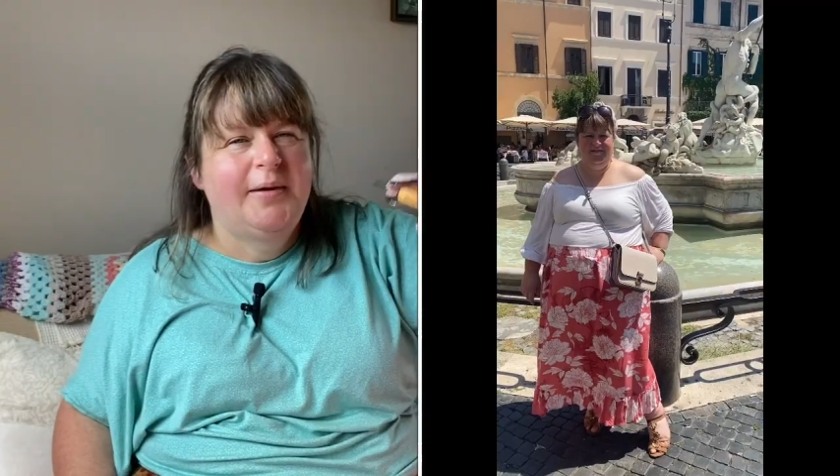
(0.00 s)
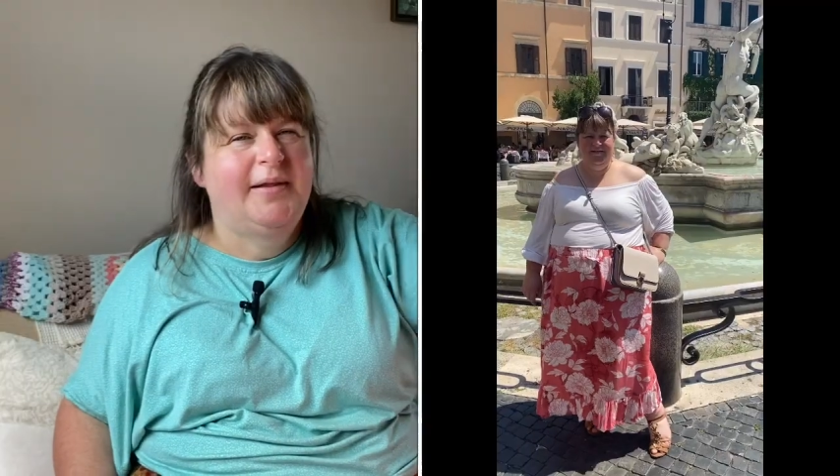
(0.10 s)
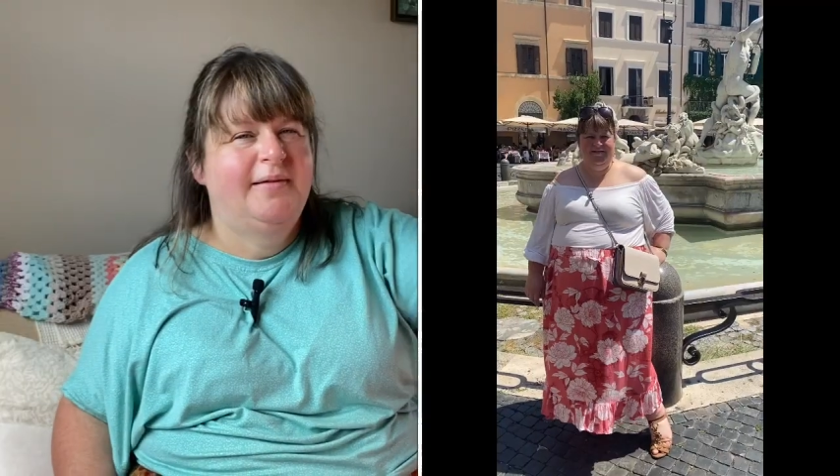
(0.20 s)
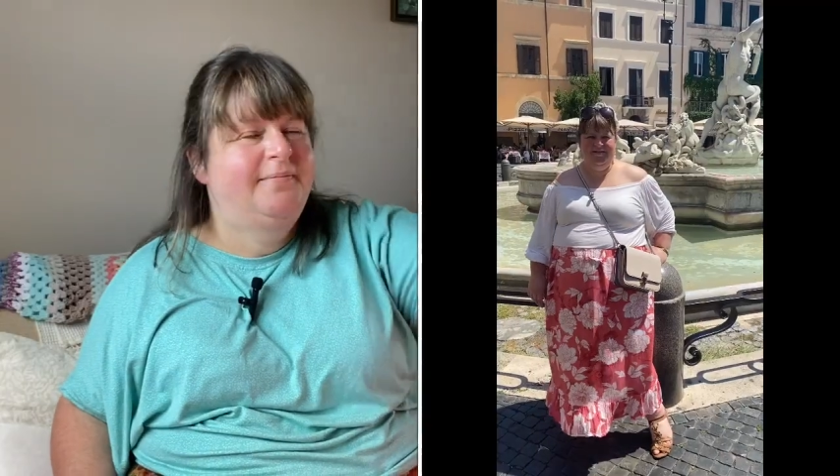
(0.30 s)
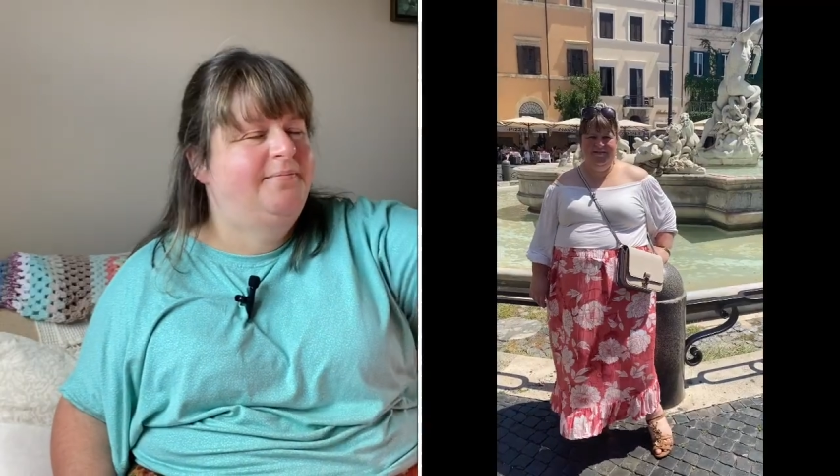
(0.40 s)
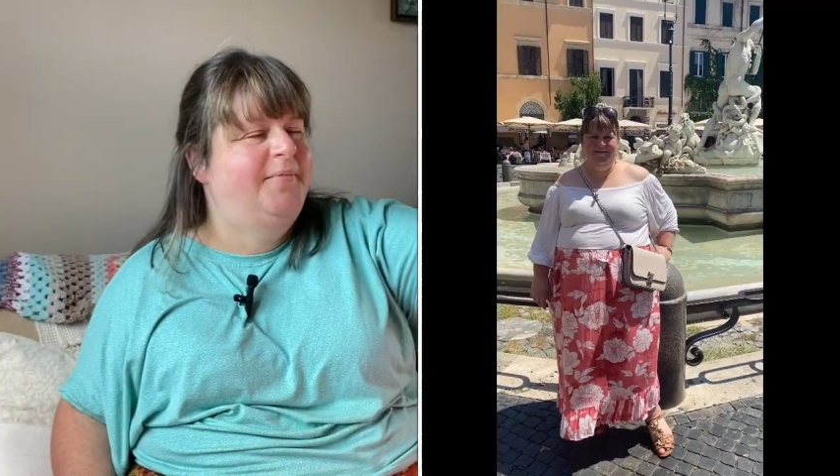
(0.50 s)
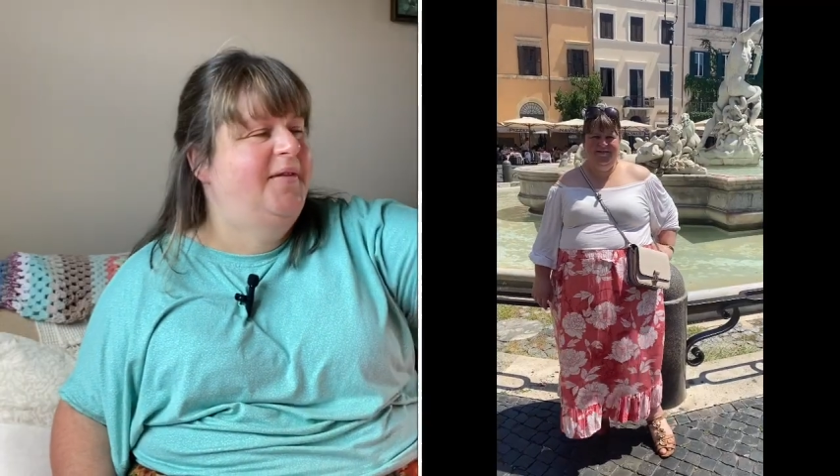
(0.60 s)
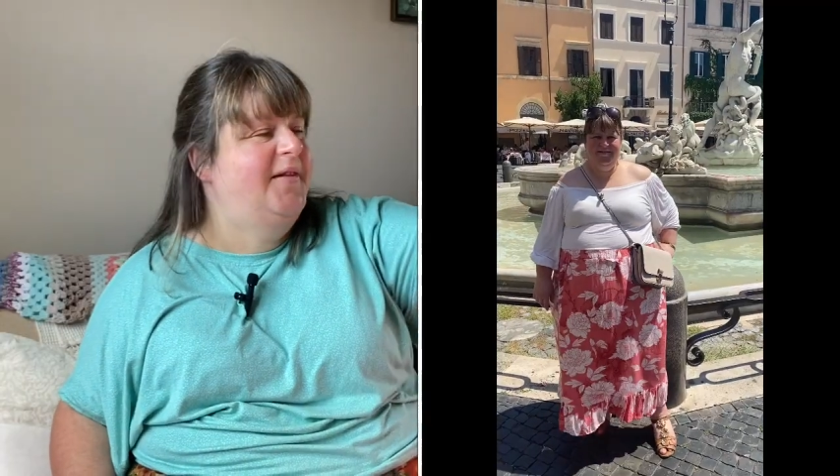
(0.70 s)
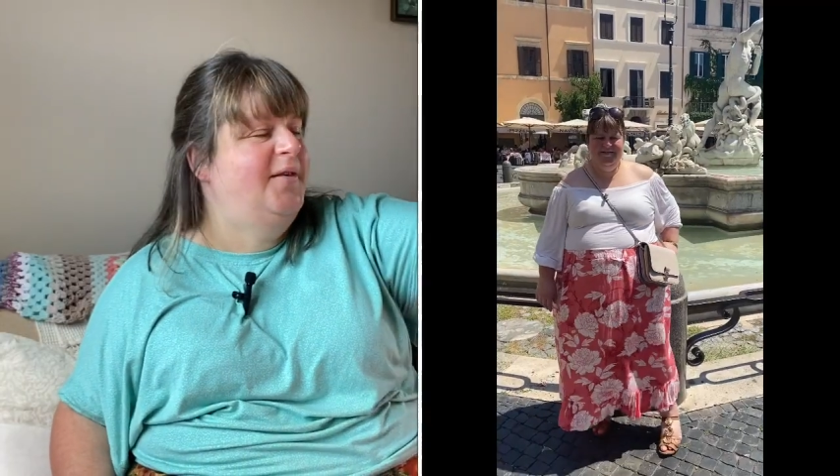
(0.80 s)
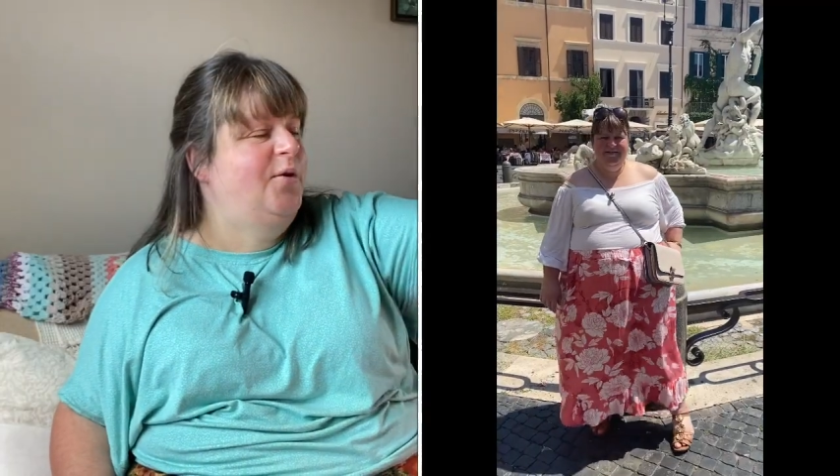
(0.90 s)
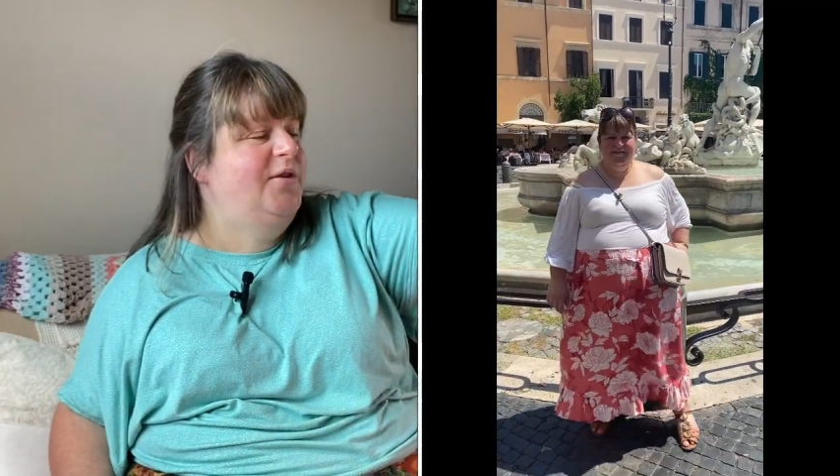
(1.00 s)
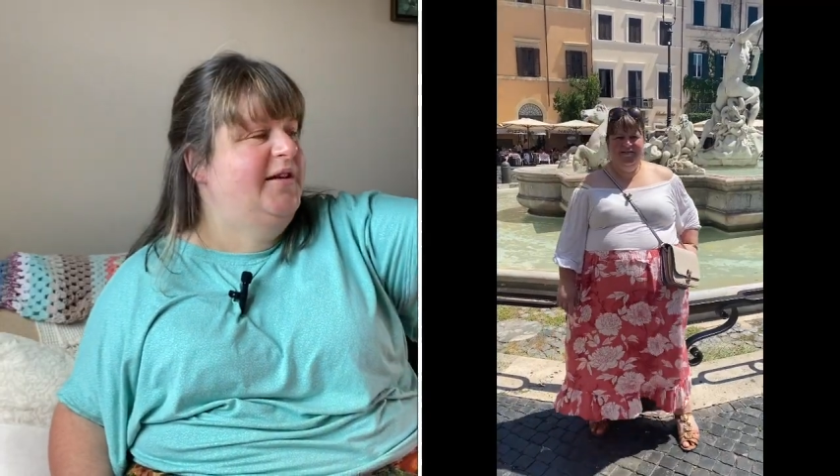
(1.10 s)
in this on the